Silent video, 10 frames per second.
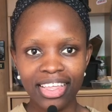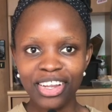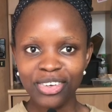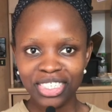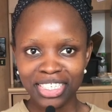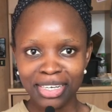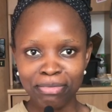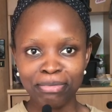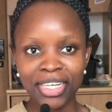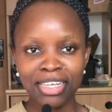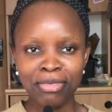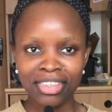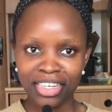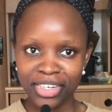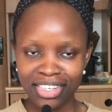Hello champ, my name
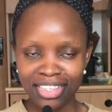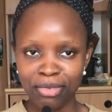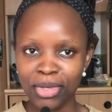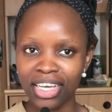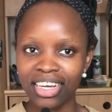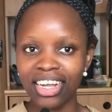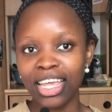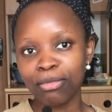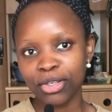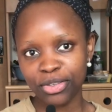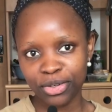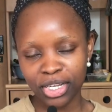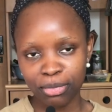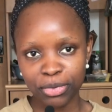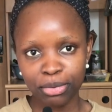is Dara Simi and I am your
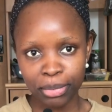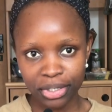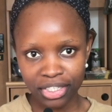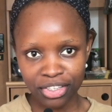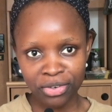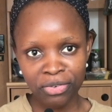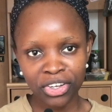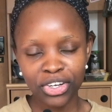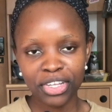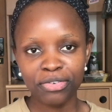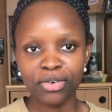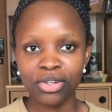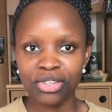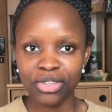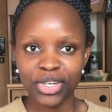study abroad buddy. So if you're looking
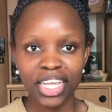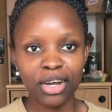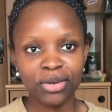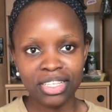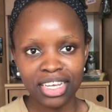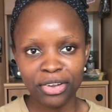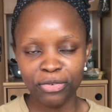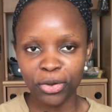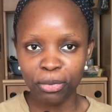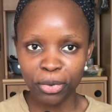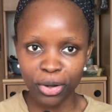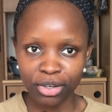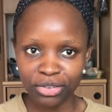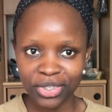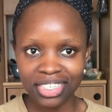forward to study outside of your own
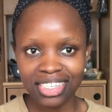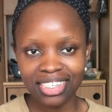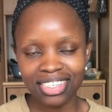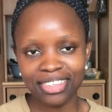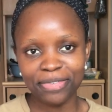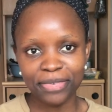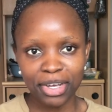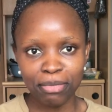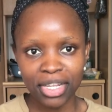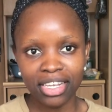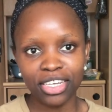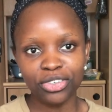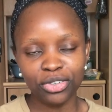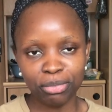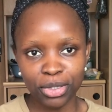country, this is the family that you
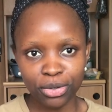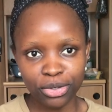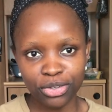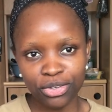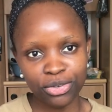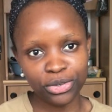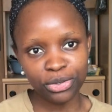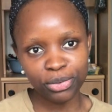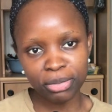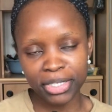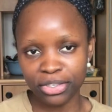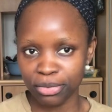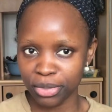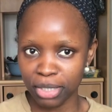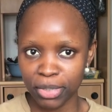should belong to. So do well by
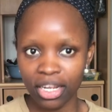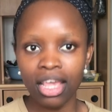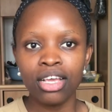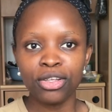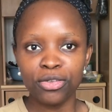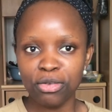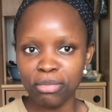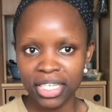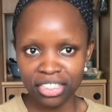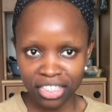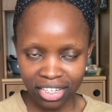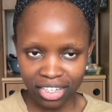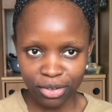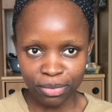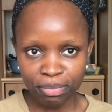subscribing to my
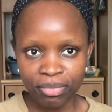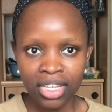channel.